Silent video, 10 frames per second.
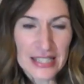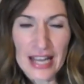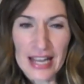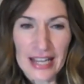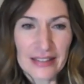
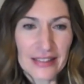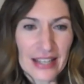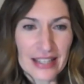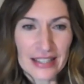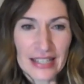saying
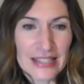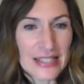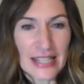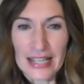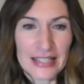that
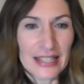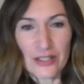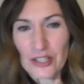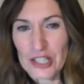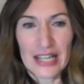insanity
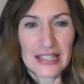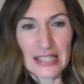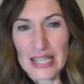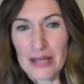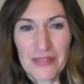is trying
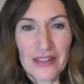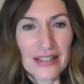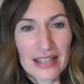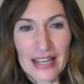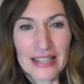the same thing
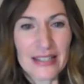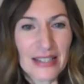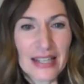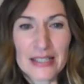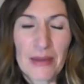again
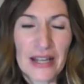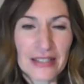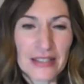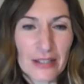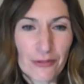and
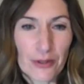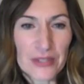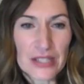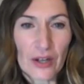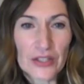expecting different
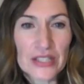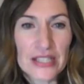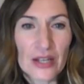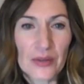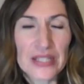
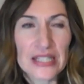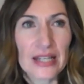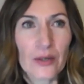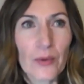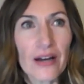results. So it's
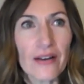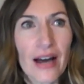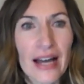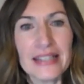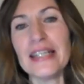like, well,
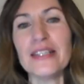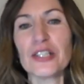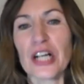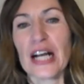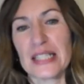I need to
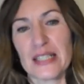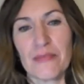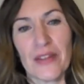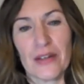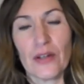try
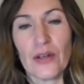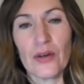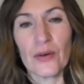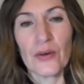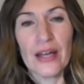something
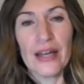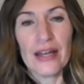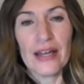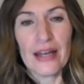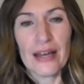new.
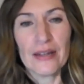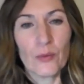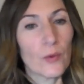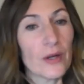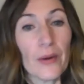And
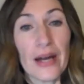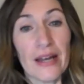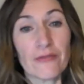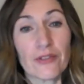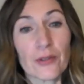what do I
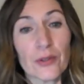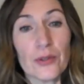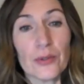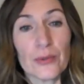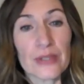have to
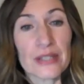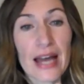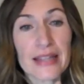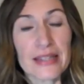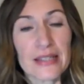lose
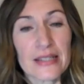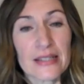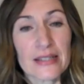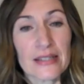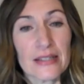at this